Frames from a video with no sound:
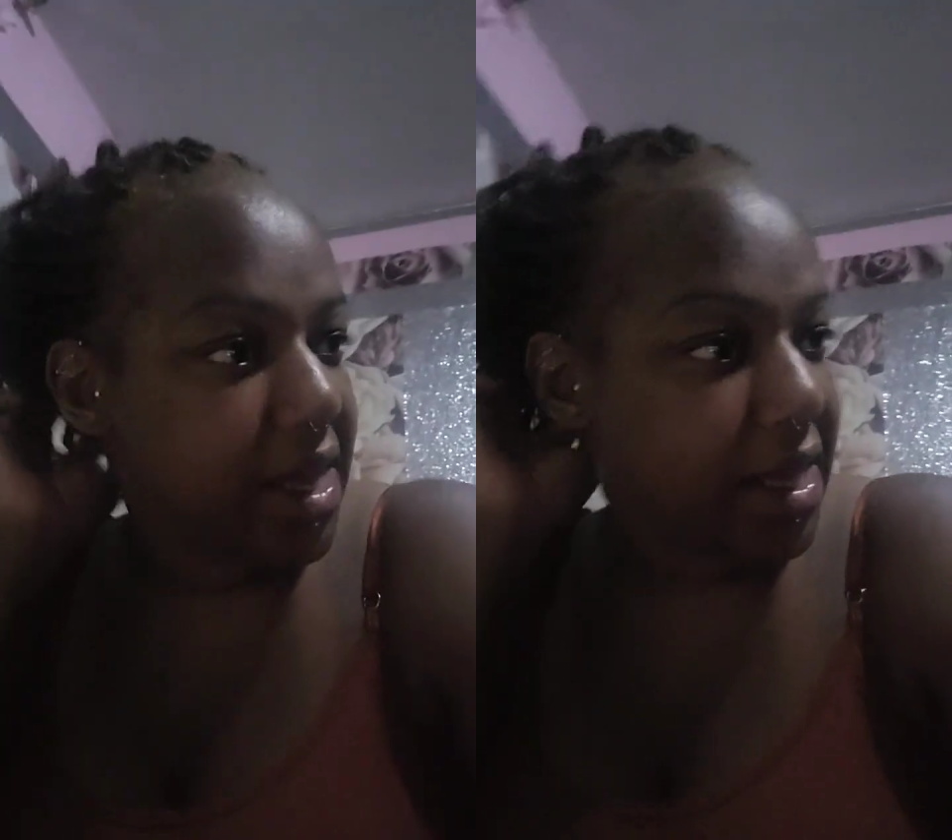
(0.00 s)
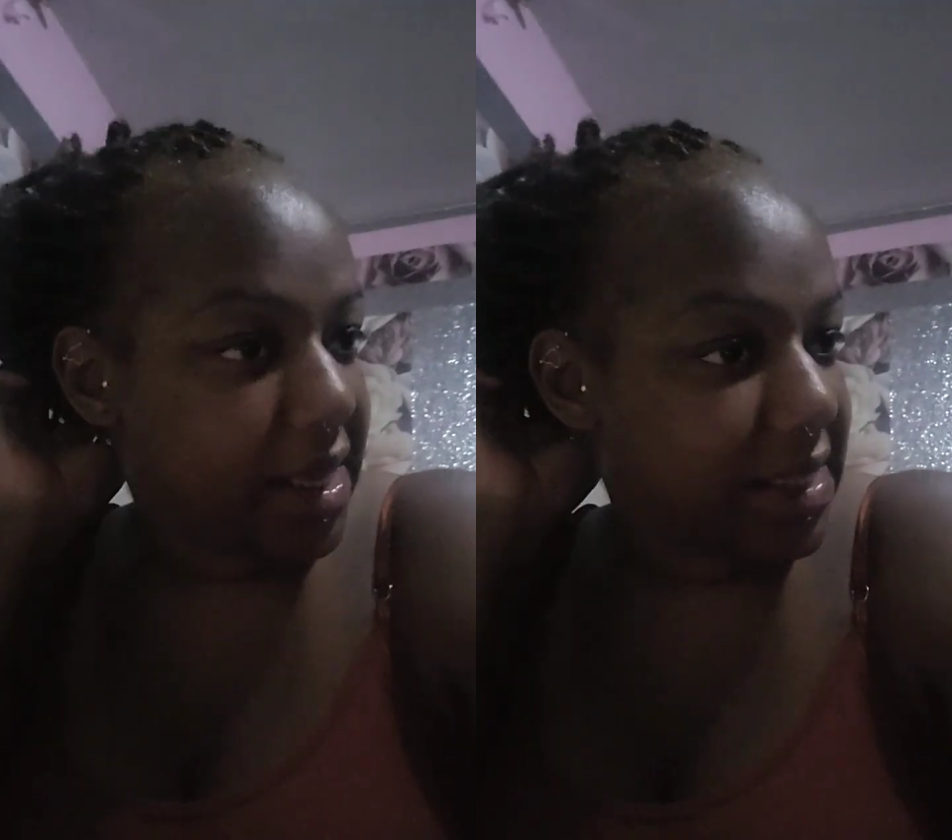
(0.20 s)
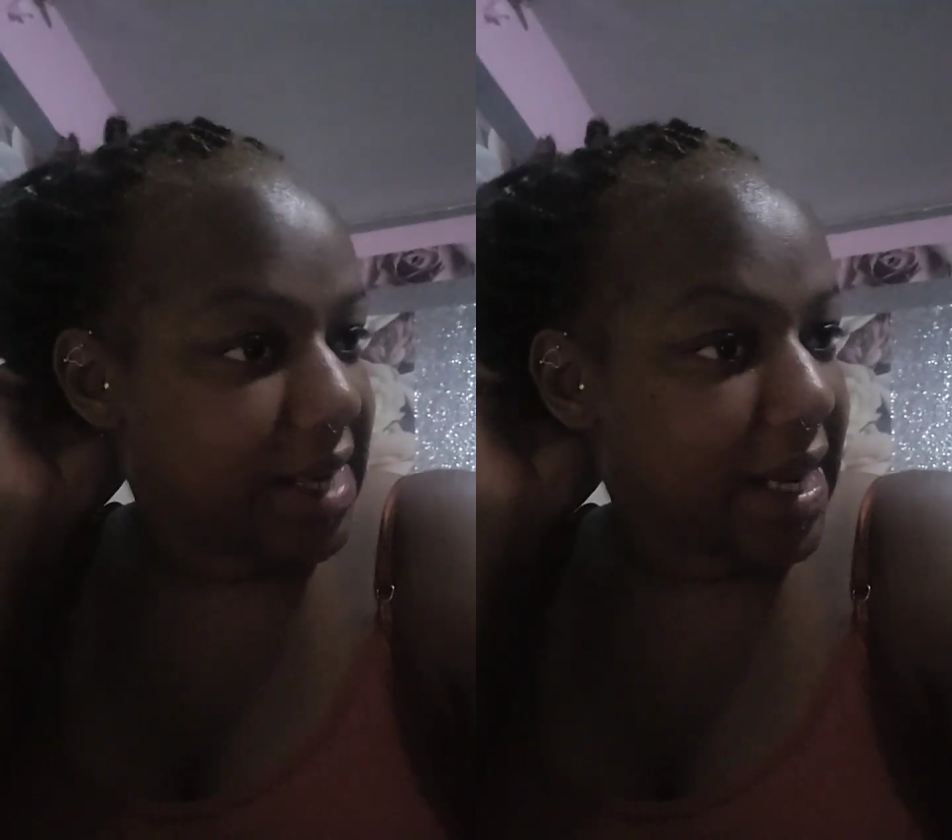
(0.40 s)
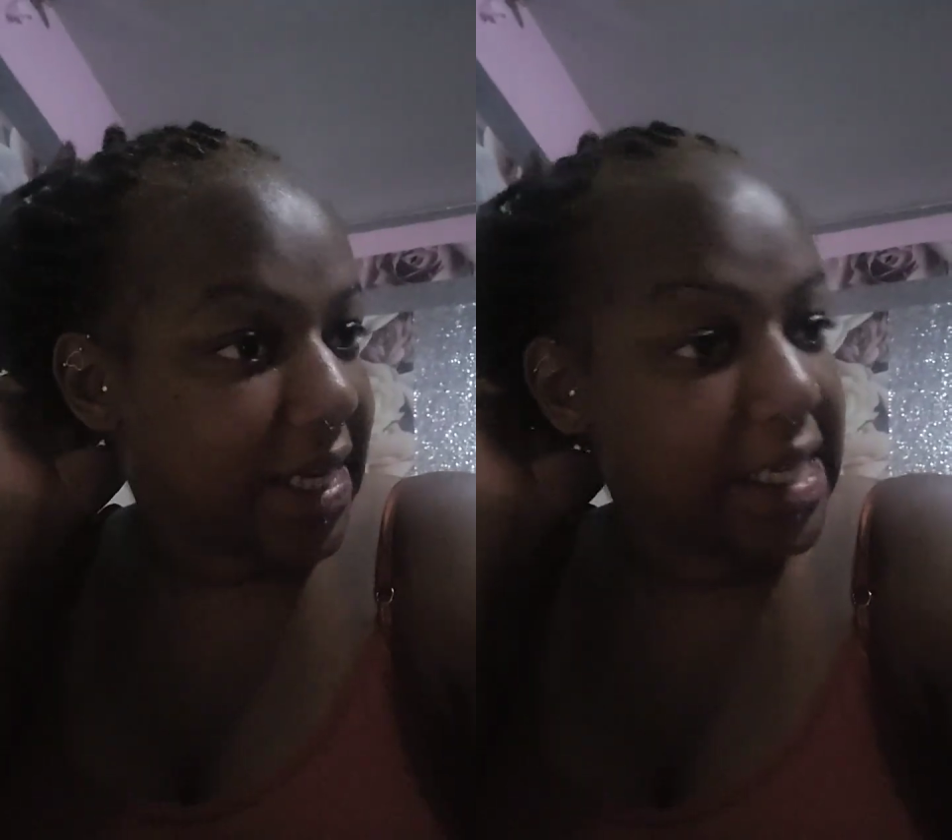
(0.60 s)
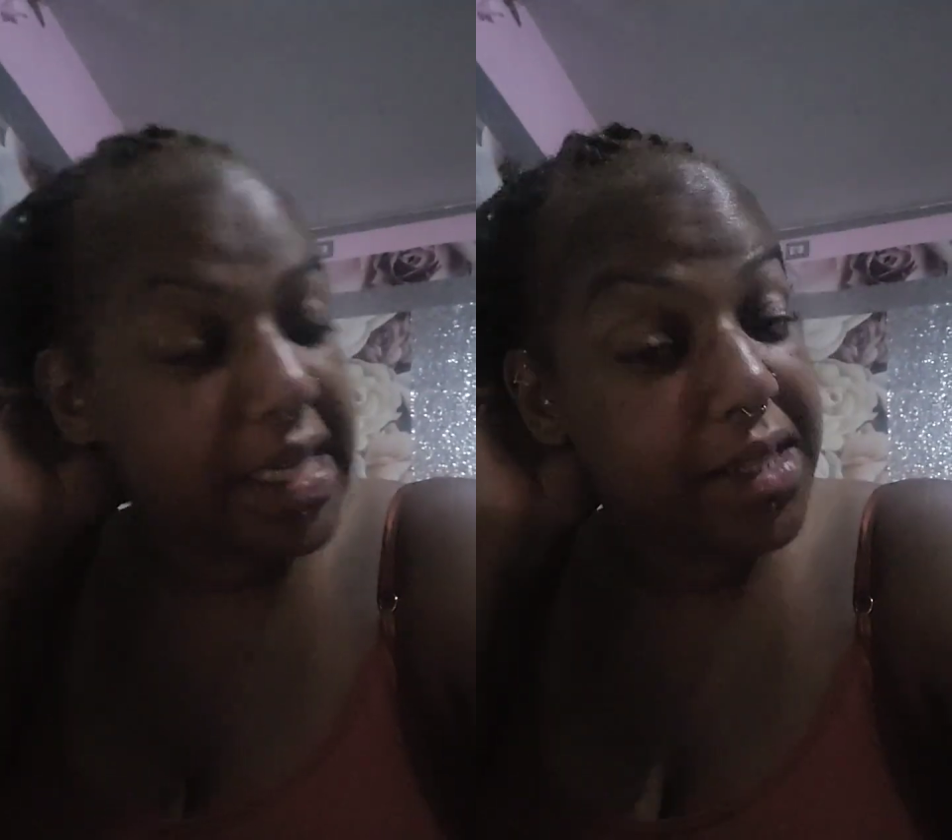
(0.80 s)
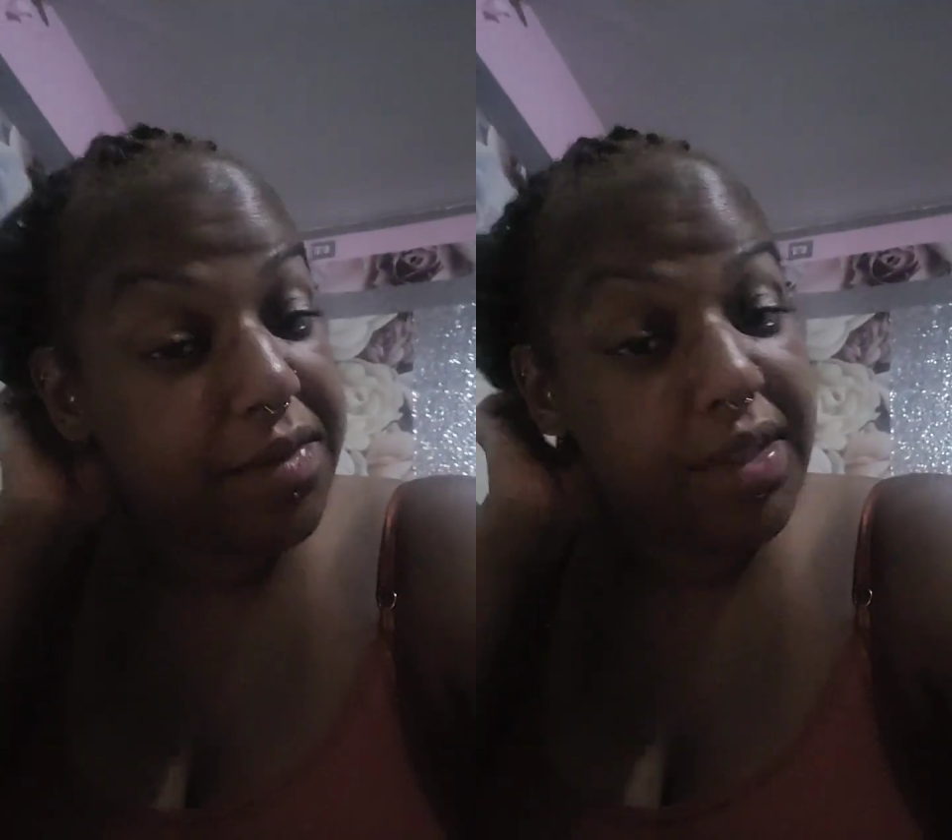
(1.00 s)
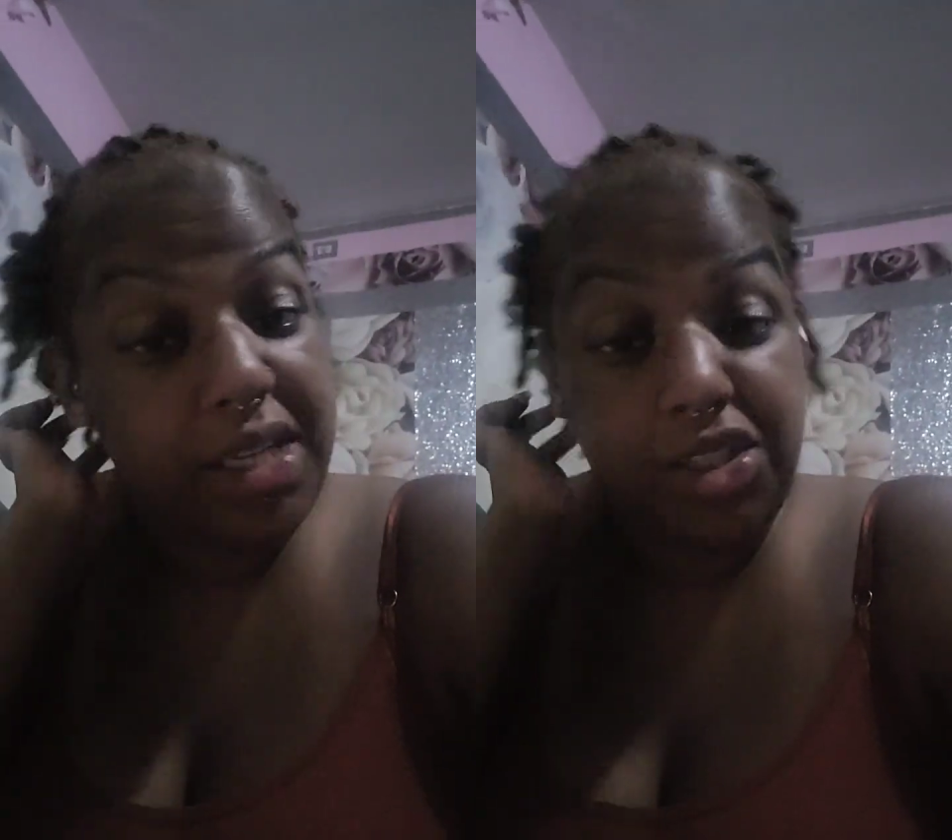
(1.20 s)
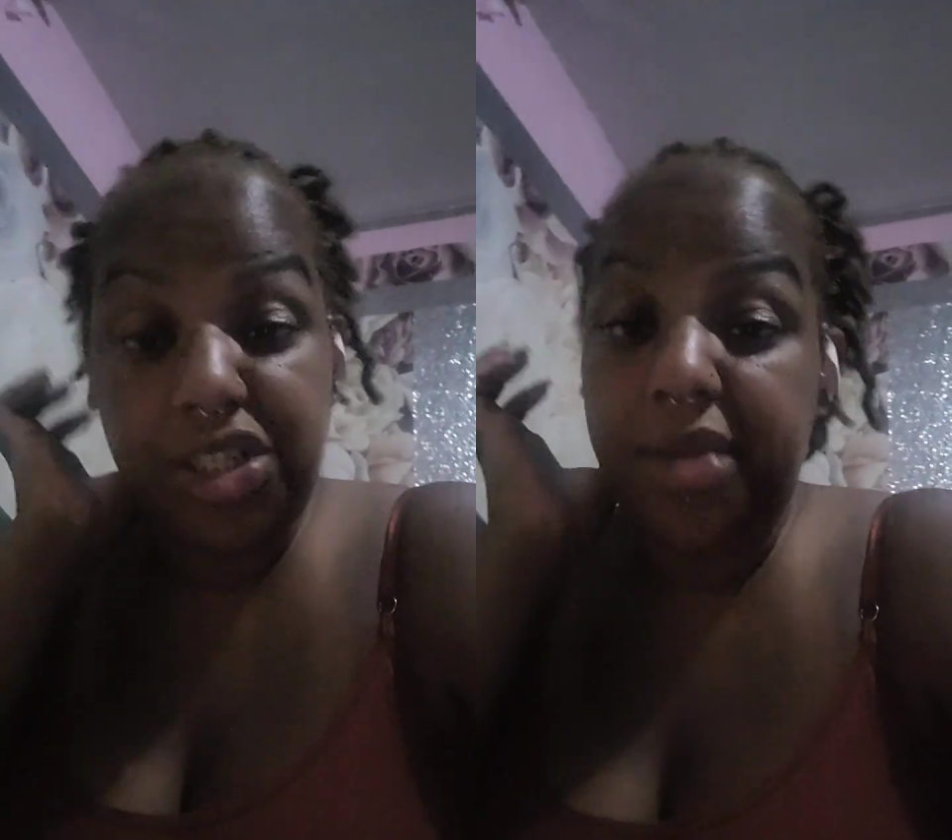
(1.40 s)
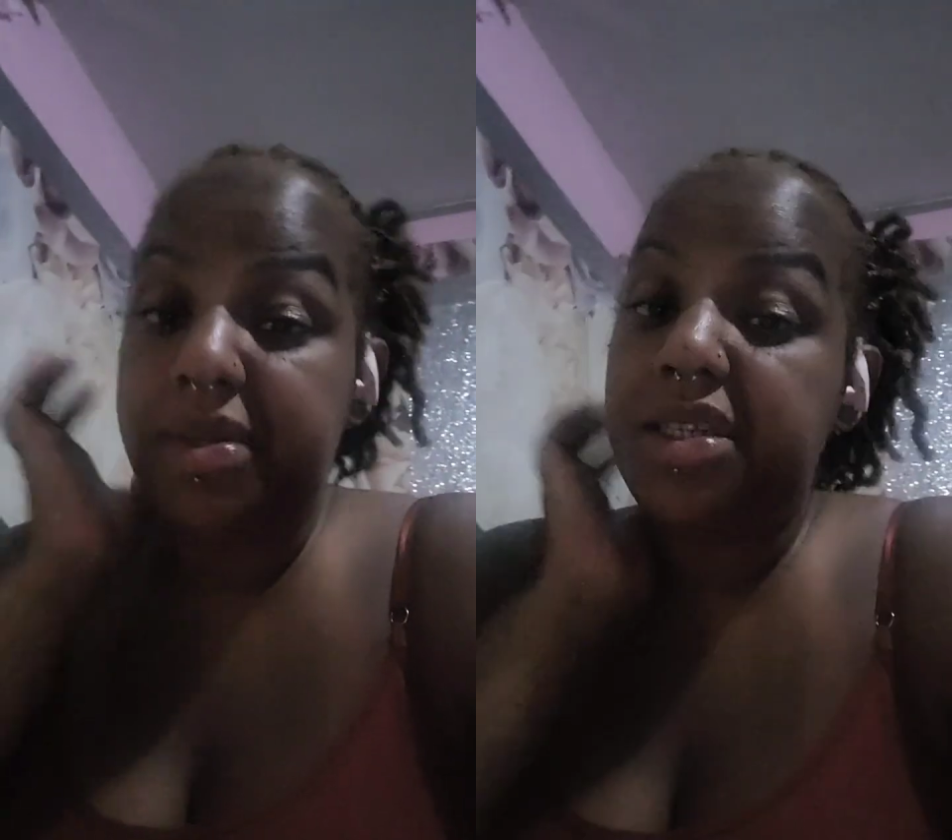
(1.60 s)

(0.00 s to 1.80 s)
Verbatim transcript: it's not like he hid the relationship.